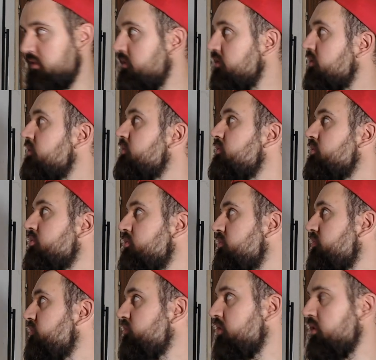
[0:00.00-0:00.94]

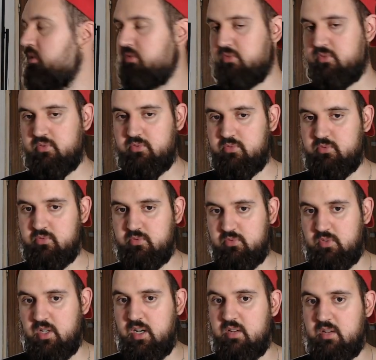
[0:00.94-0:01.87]
The stuff
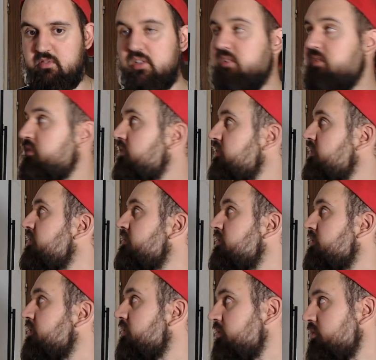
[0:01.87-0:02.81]
that I've listed
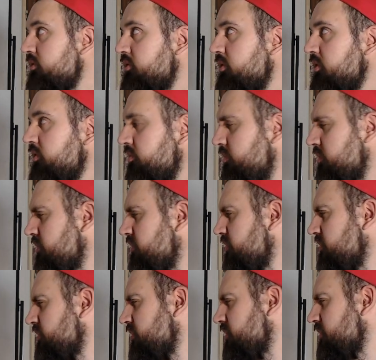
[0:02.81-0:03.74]
on the
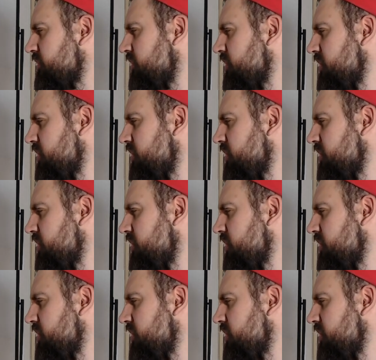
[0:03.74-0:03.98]
documents uh,